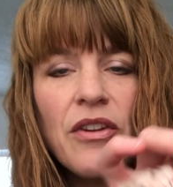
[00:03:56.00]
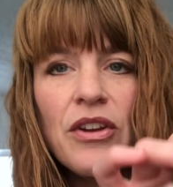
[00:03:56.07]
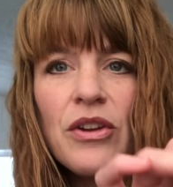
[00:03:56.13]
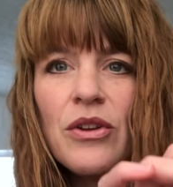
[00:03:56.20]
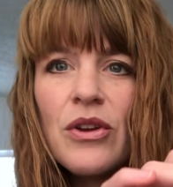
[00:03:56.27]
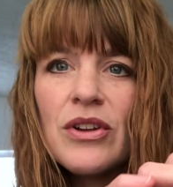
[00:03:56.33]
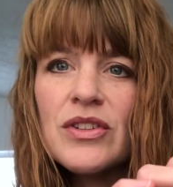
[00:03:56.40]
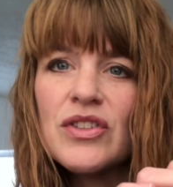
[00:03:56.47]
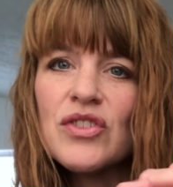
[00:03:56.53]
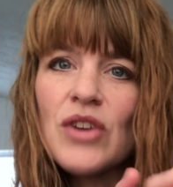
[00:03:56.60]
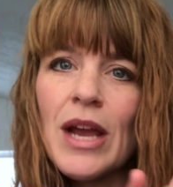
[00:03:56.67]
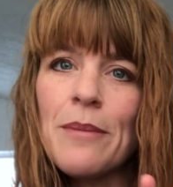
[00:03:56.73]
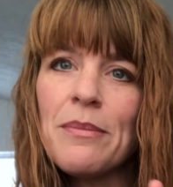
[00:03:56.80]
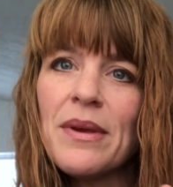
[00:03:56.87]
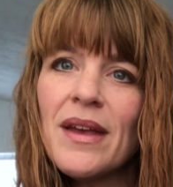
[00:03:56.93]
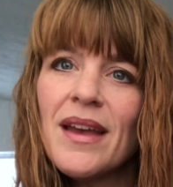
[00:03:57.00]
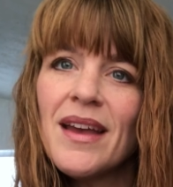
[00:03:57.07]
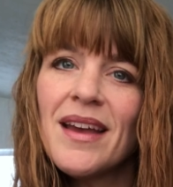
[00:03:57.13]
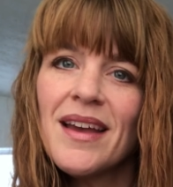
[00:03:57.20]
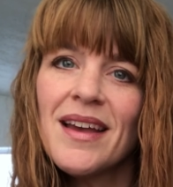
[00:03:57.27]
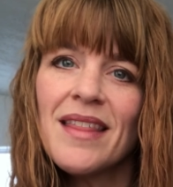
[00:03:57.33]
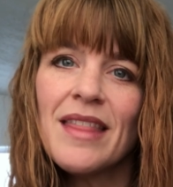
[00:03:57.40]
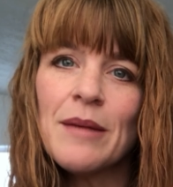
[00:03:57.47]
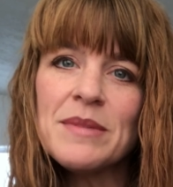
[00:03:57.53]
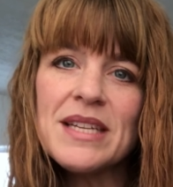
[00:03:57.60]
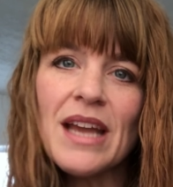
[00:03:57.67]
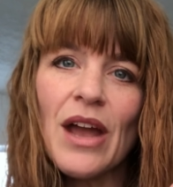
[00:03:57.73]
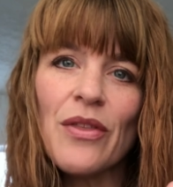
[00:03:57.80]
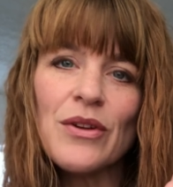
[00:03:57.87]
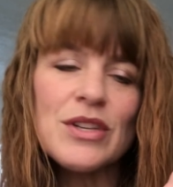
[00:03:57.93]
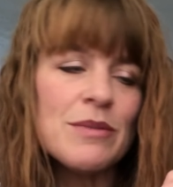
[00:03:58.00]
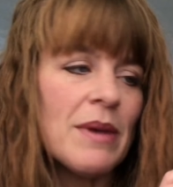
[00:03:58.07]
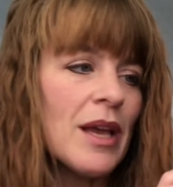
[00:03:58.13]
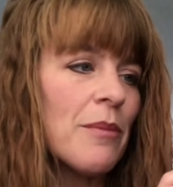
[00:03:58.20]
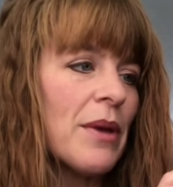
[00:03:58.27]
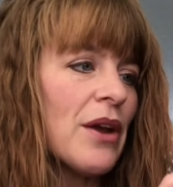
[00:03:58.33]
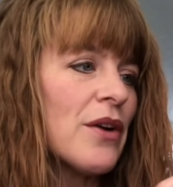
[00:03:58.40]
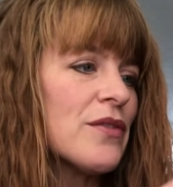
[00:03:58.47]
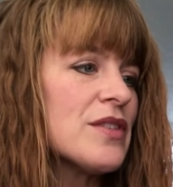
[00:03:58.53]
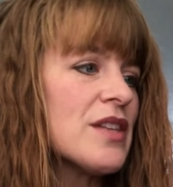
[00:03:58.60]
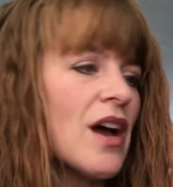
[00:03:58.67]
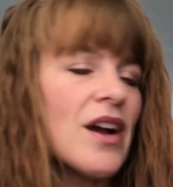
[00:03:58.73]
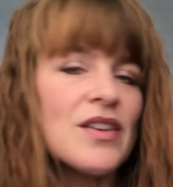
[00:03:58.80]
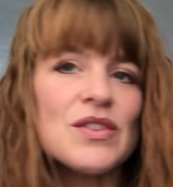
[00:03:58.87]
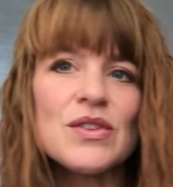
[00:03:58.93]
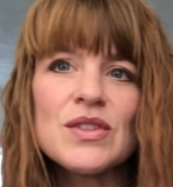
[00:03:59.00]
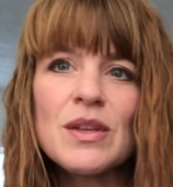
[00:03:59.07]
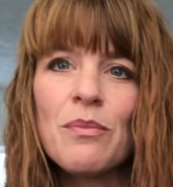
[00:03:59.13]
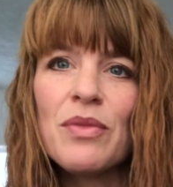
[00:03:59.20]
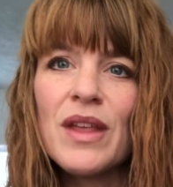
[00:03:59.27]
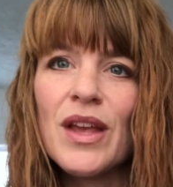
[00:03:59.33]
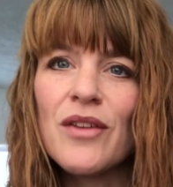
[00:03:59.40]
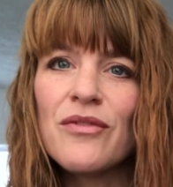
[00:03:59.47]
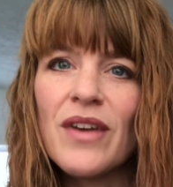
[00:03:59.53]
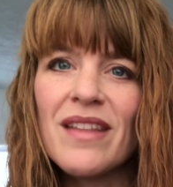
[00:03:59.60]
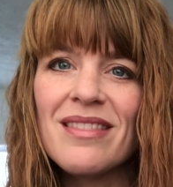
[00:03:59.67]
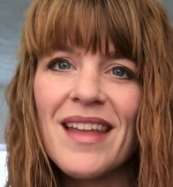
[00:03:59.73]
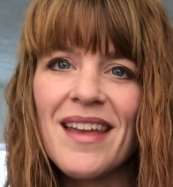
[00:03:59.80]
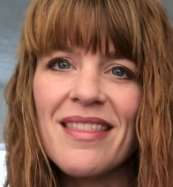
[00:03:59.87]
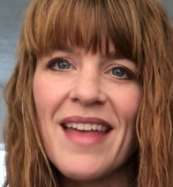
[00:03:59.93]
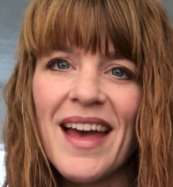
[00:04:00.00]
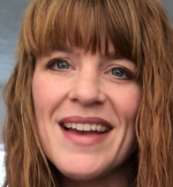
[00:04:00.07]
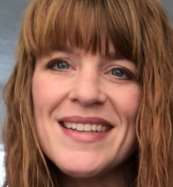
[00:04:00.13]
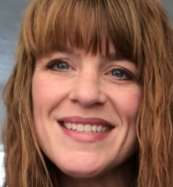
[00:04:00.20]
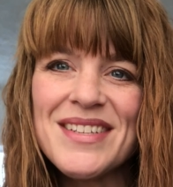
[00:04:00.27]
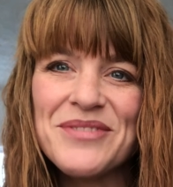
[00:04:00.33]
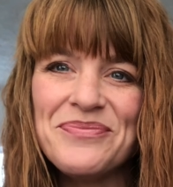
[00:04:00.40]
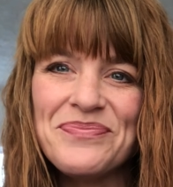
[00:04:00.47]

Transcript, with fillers: You could stripe them together to make a pair of socks or something fun like that.